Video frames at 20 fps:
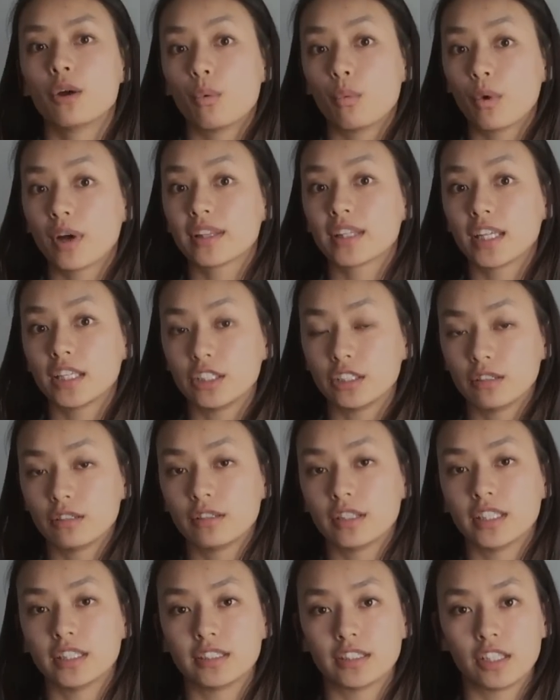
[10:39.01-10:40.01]
What they do
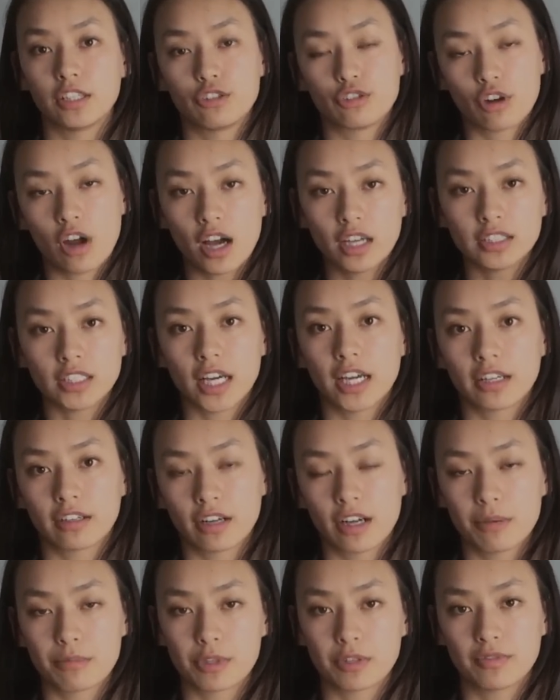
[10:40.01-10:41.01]
is they draw
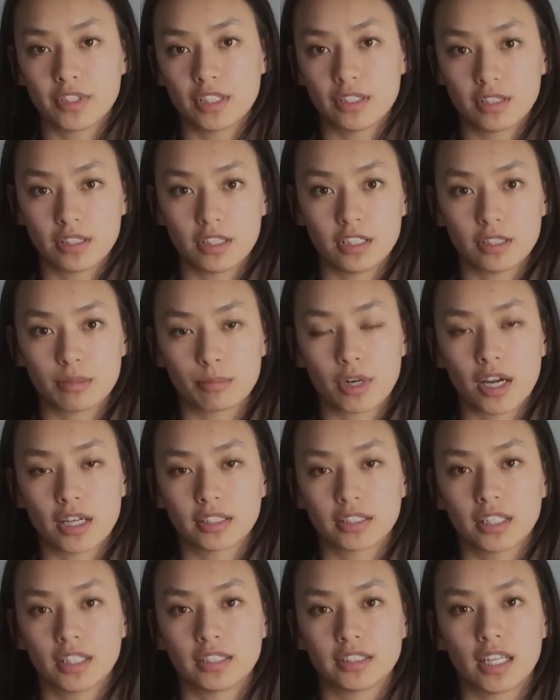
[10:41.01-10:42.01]
diagrams of a disease
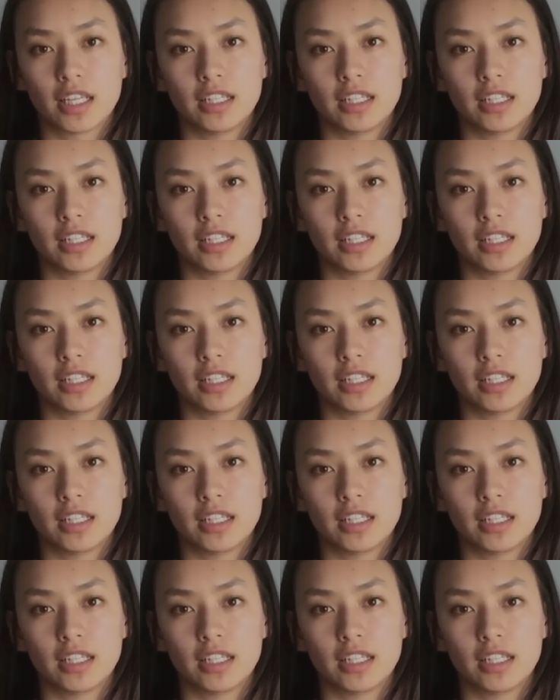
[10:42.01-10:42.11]
process,